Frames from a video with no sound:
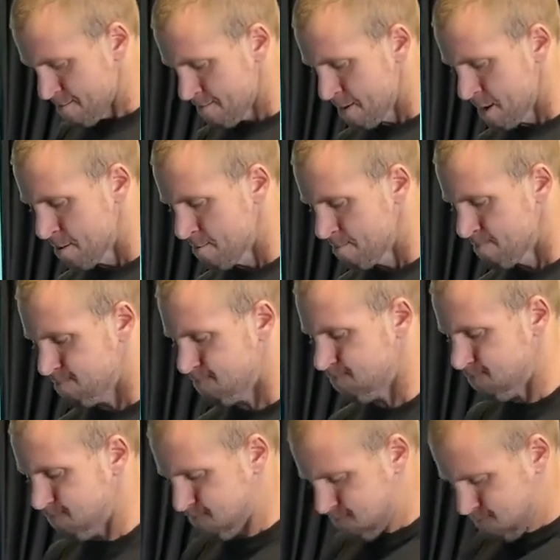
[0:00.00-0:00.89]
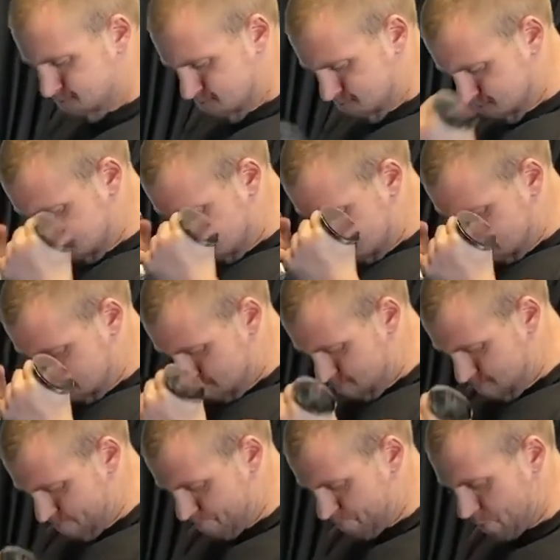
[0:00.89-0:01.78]
in tight and focus on
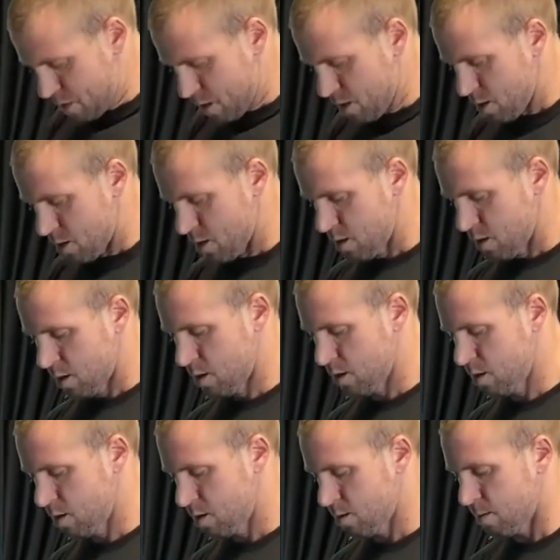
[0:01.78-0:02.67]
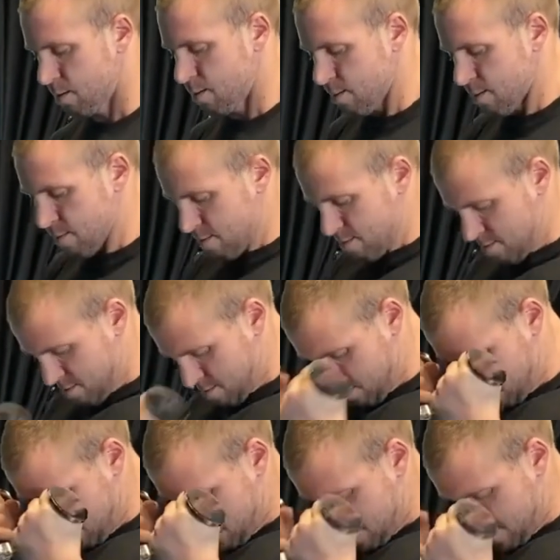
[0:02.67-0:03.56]
that contraction. And it's a slightly
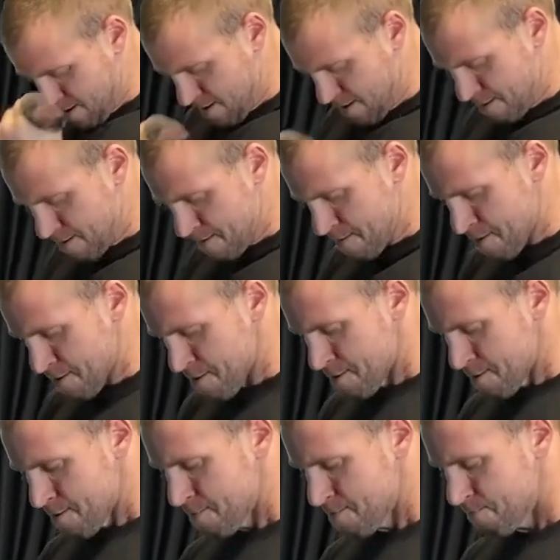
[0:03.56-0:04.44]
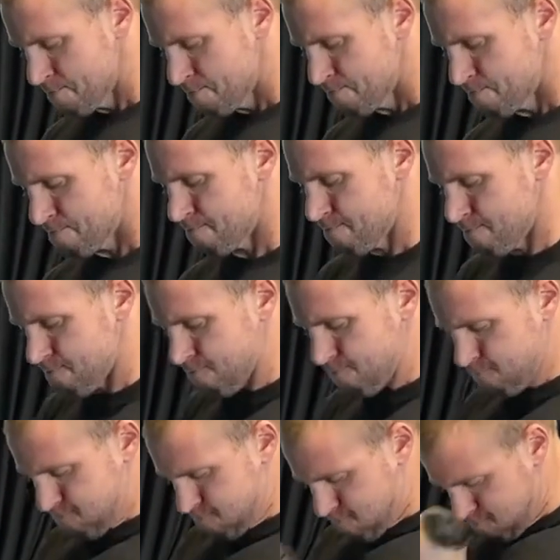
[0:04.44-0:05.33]
different angle because my wrists
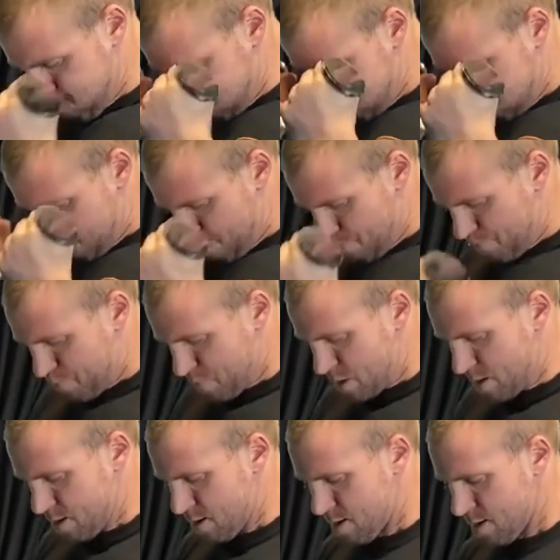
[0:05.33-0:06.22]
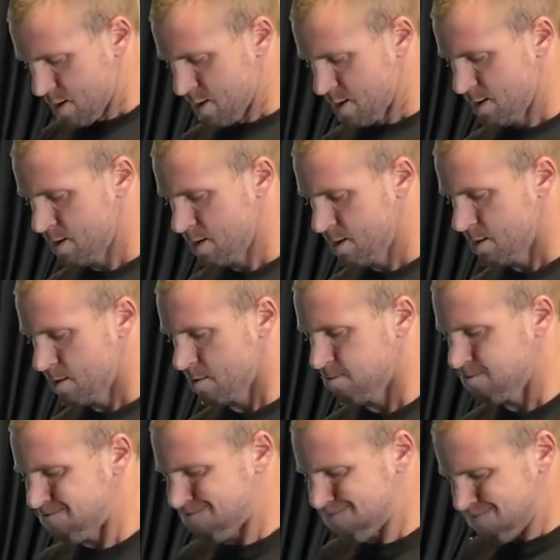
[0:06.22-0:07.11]
are turned not quite to a
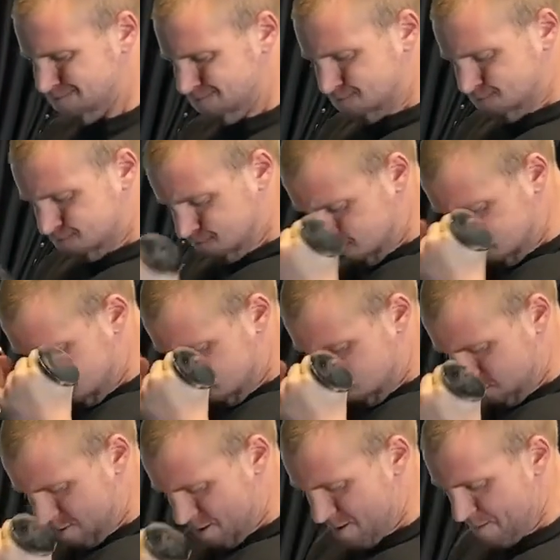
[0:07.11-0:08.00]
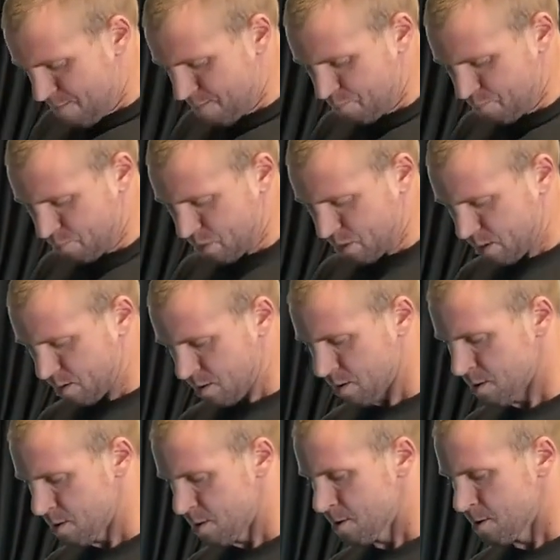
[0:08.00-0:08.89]
neutral position, but a 45-degree
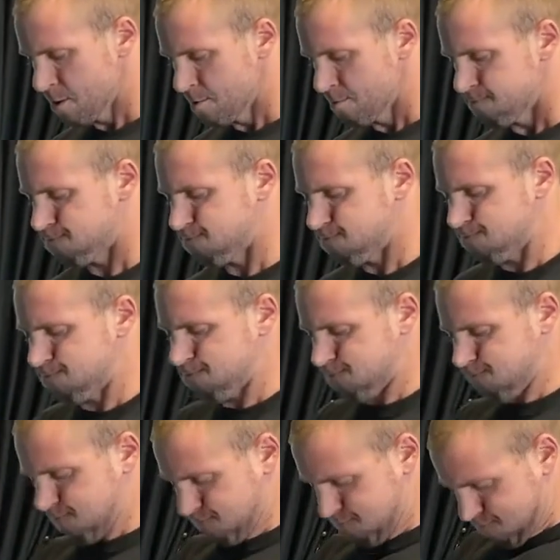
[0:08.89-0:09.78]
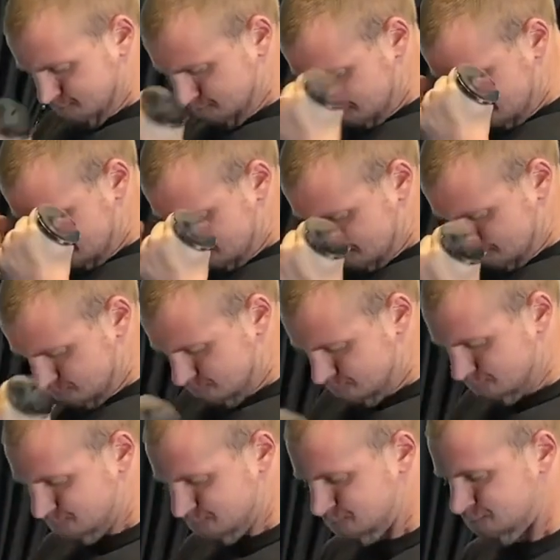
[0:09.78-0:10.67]
position, and I can really just squeeze
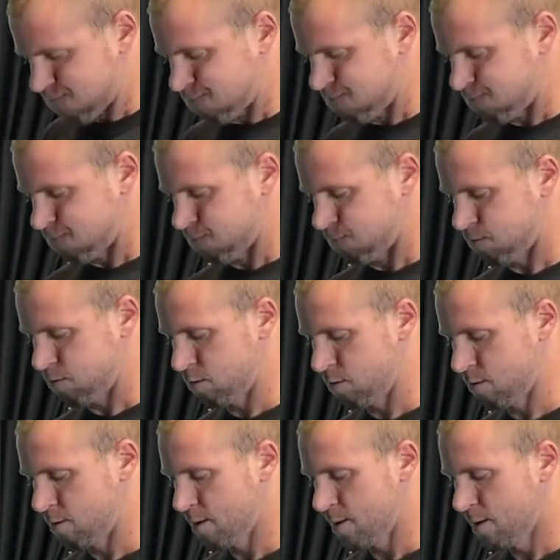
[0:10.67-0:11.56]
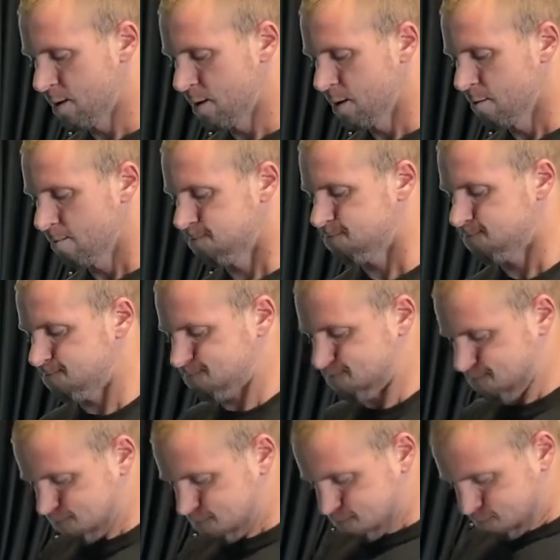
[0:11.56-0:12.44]
the heck out of those at the top. And
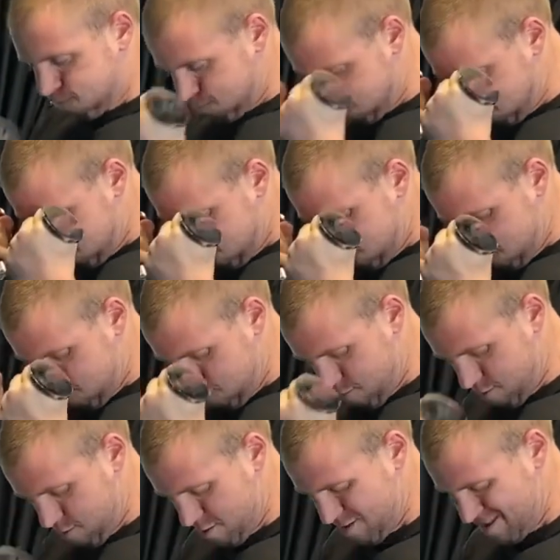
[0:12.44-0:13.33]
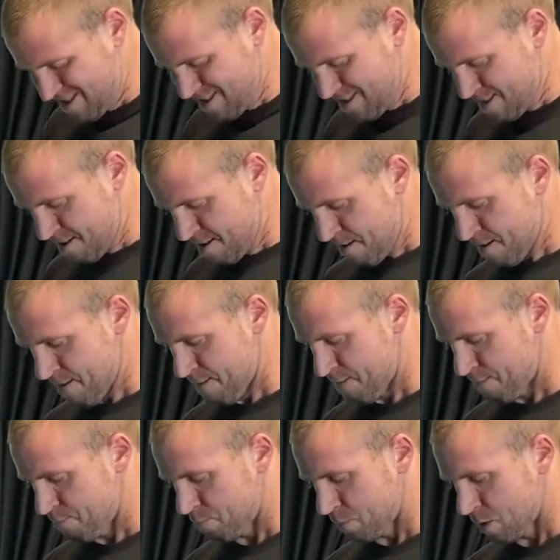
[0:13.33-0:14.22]
this is one that has blown my arms up. I love
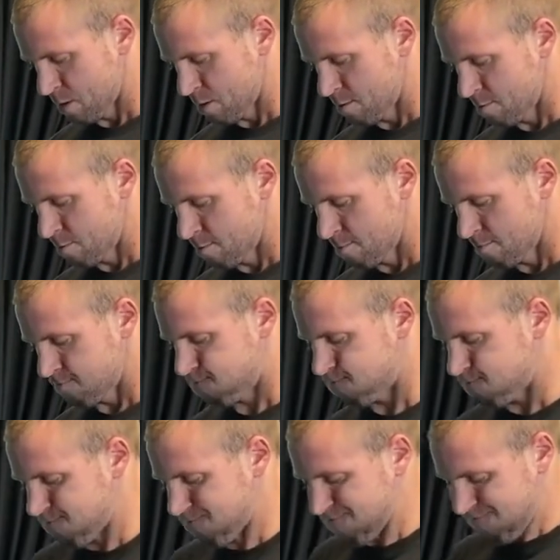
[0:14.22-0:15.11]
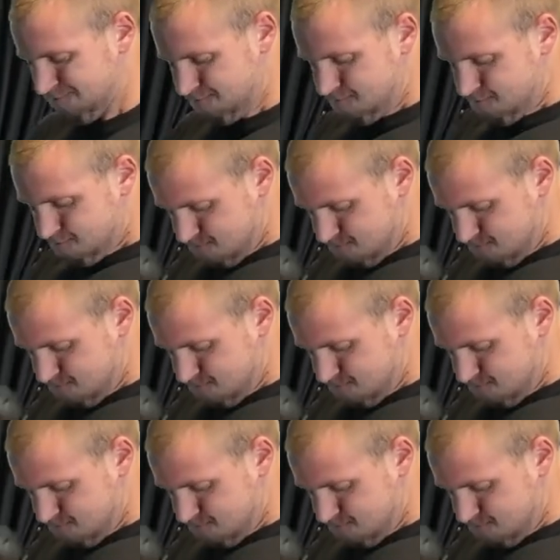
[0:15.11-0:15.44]
doing these for sets of 20.